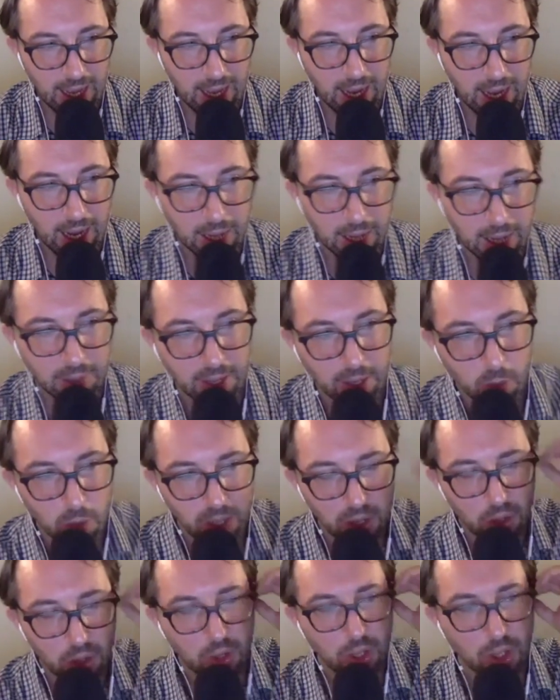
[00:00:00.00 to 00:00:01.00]
I think
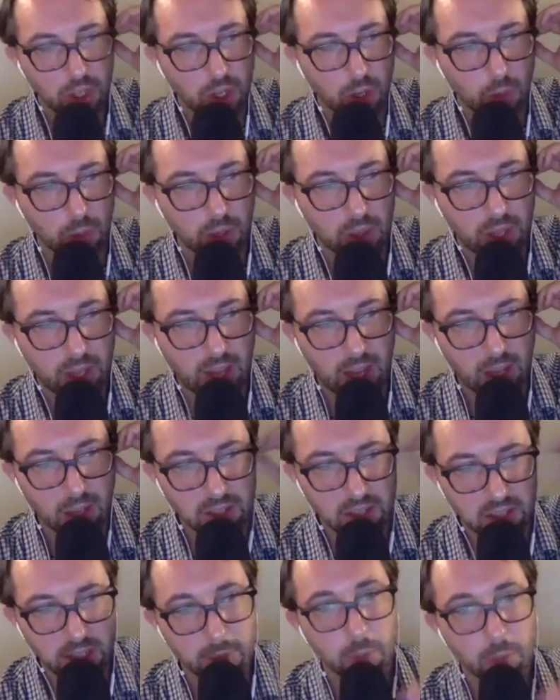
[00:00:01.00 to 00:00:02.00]
with you know with
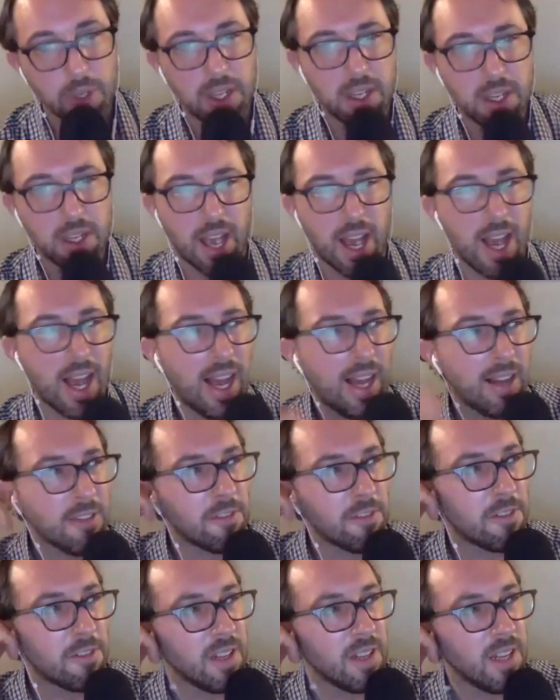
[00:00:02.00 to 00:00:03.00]
calcium we have